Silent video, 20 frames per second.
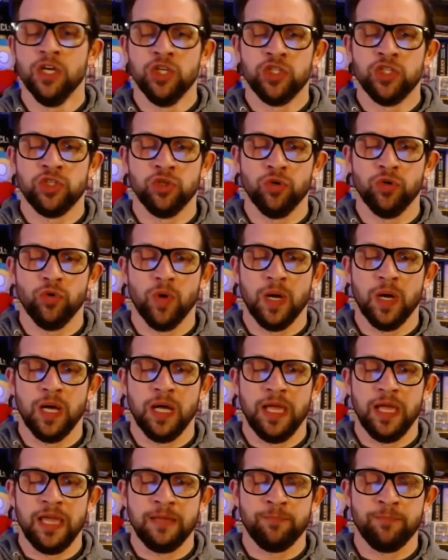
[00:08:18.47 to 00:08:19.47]
to
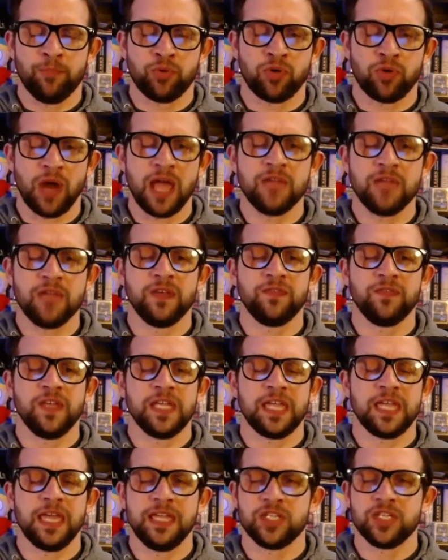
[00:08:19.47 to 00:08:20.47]
a private
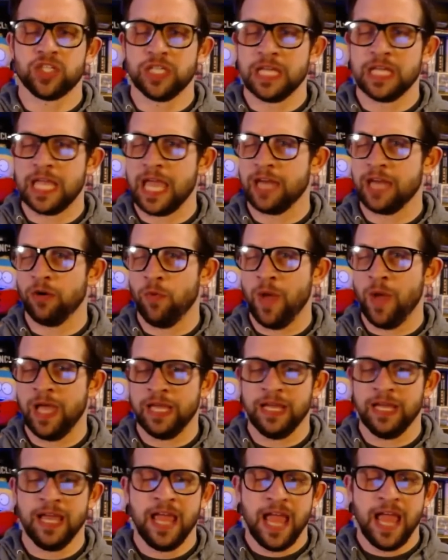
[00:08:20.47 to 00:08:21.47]
vacation
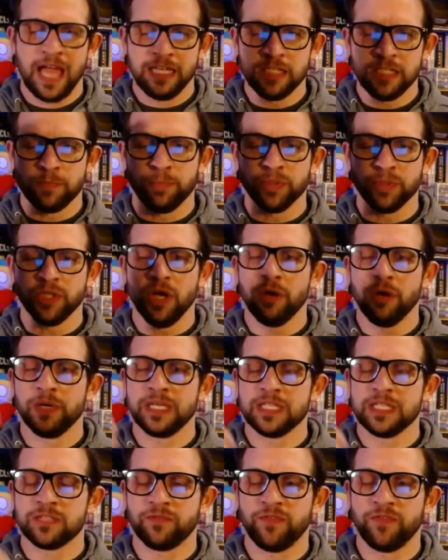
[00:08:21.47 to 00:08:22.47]
getaway, and he's
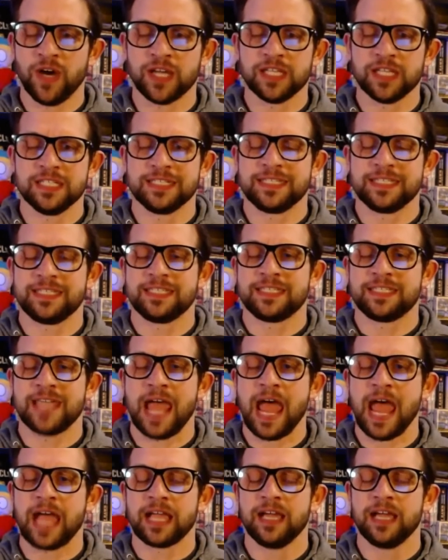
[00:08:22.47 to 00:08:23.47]
blowing his fucking
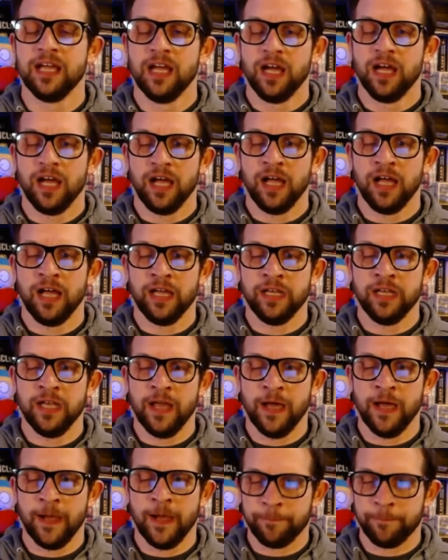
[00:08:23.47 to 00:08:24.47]
stack on
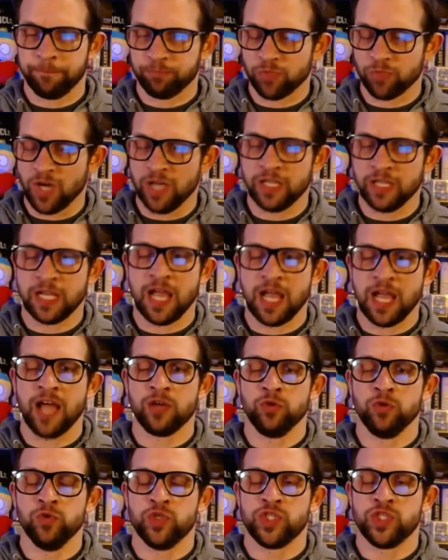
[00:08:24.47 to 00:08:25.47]
a guy
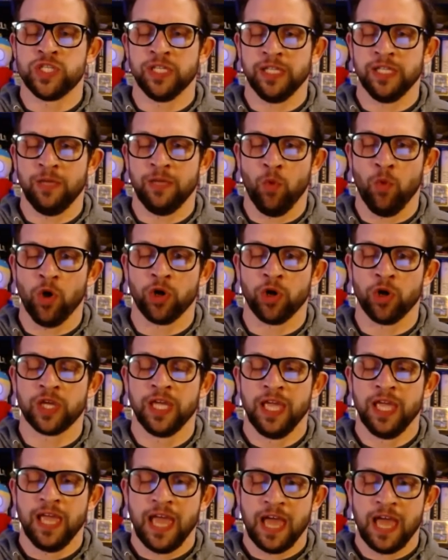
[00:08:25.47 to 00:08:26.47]
who's still at work
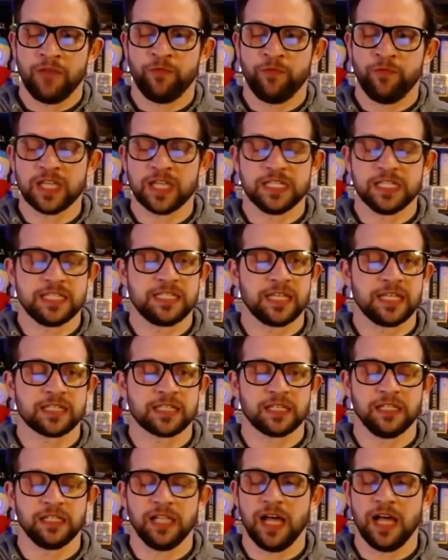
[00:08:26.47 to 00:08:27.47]
at fucking 6
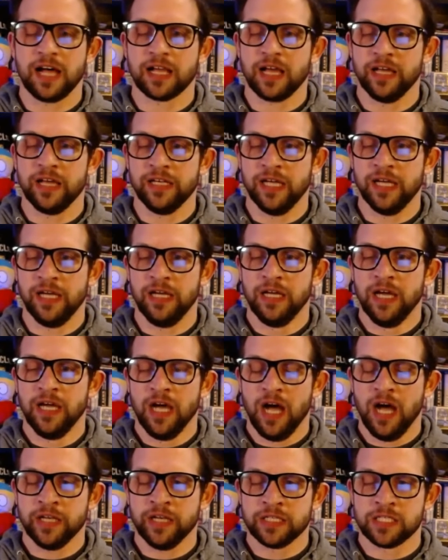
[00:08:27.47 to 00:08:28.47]
o'clock on
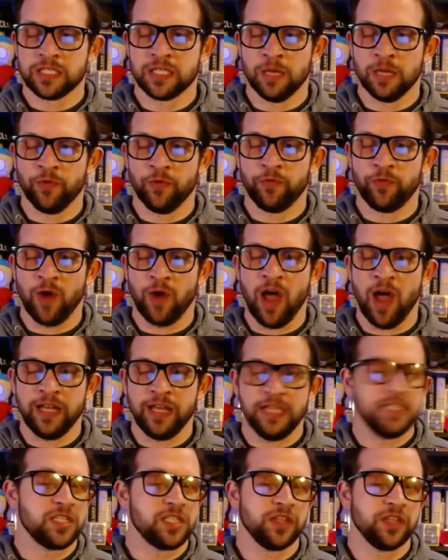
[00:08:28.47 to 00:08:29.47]
a summer
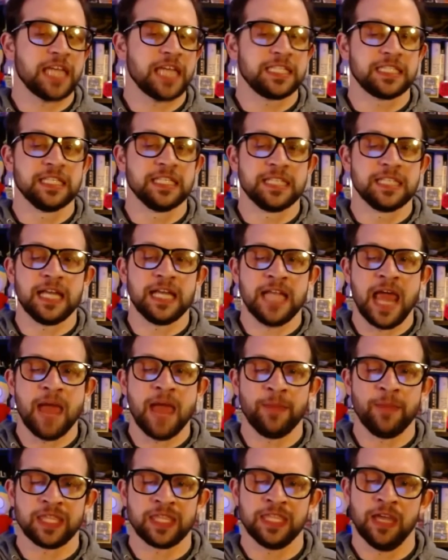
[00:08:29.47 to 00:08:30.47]
Friday. So that's the
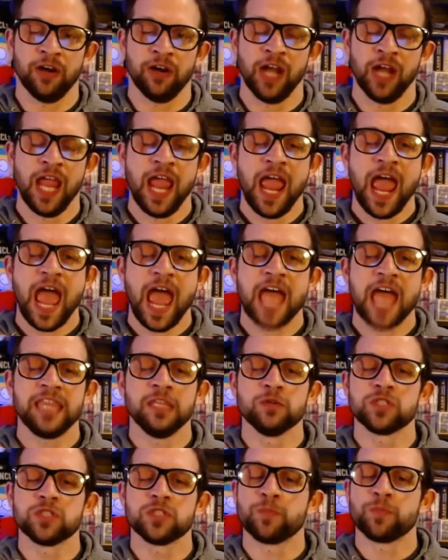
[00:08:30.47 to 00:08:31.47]
dynamic there. And
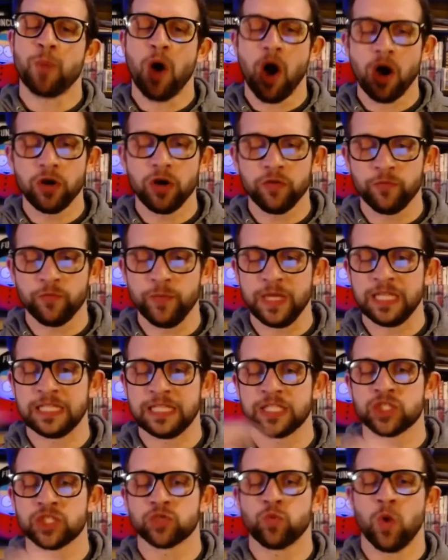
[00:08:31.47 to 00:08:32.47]
there was this part of me
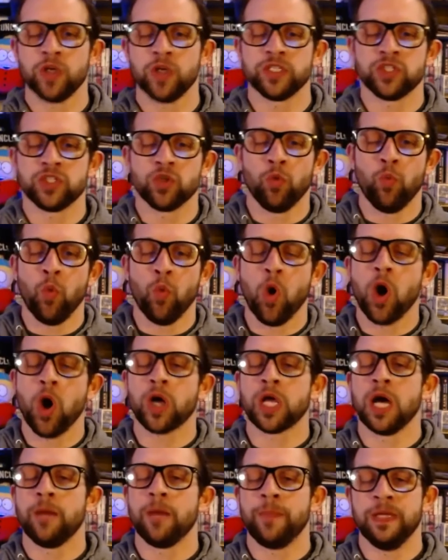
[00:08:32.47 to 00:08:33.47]
that just wanted to
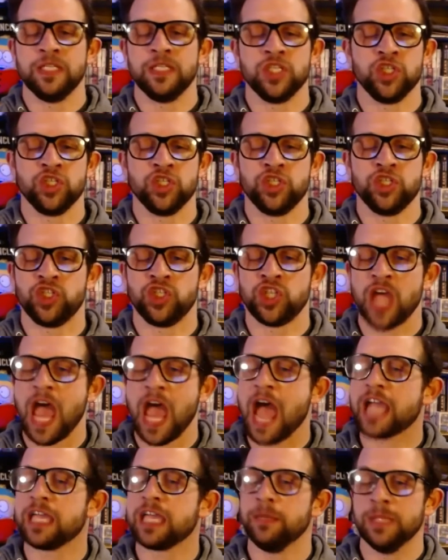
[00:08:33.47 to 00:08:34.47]
walk up and
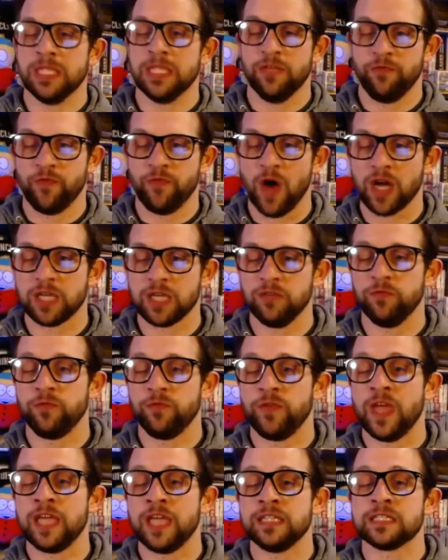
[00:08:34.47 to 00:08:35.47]
jack him in the fucking
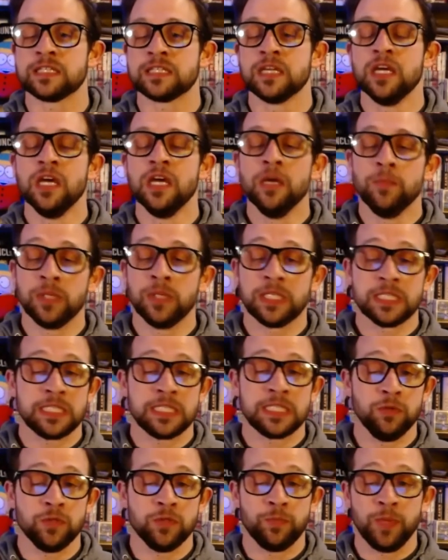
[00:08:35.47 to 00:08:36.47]
face because
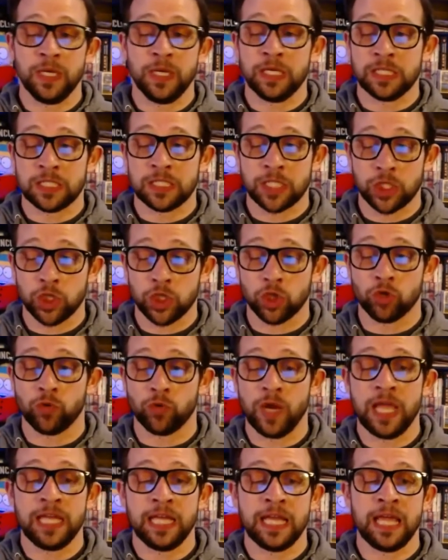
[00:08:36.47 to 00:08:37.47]
he was being such a
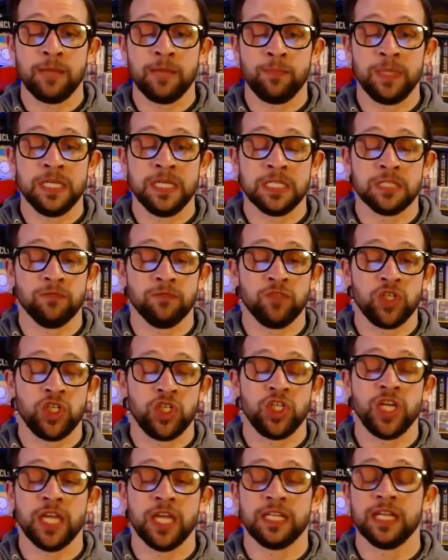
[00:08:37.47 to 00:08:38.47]
grade A piece of
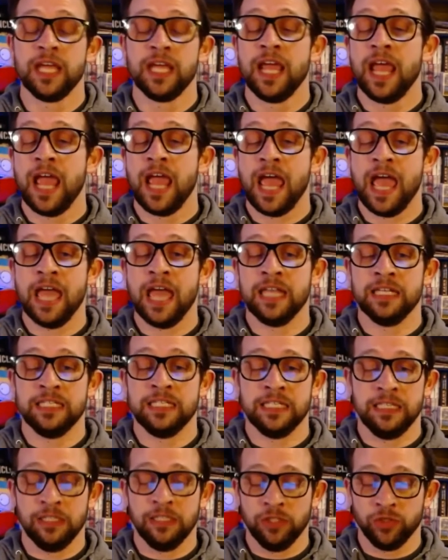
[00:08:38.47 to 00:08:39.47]
shit, and
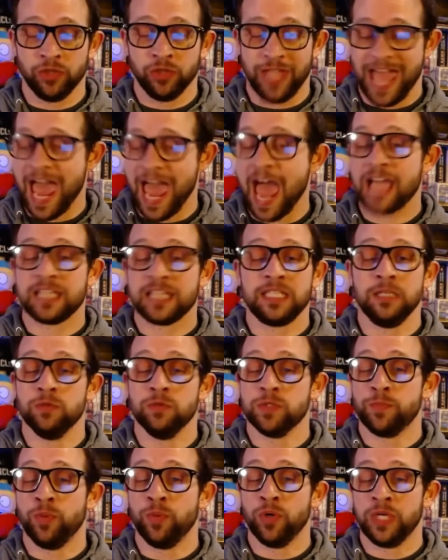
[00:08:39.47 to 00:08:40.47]
the little act he
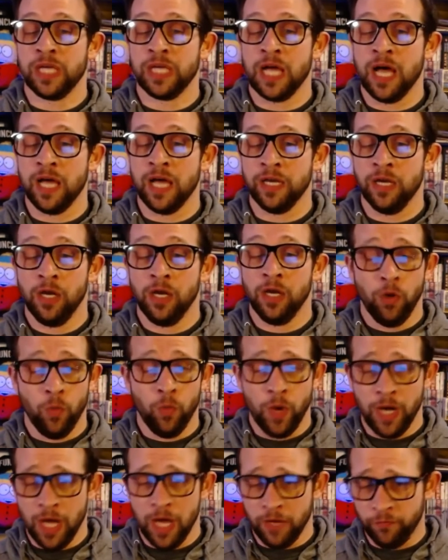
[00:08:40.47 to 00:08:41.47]
was putting on
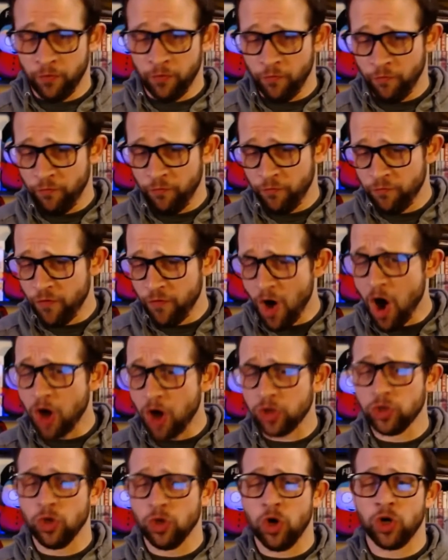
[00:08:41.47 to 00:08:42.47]
went on for
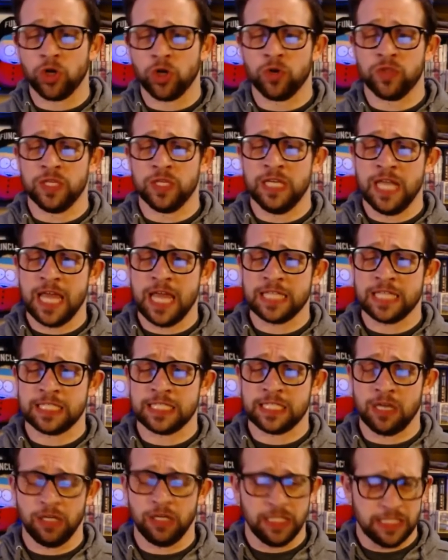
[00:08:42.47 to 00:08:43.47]
far longer than
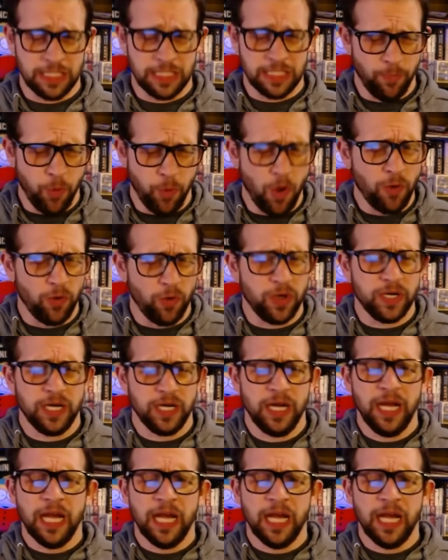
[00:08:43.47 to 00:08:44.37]
necessary. Like, to the point where,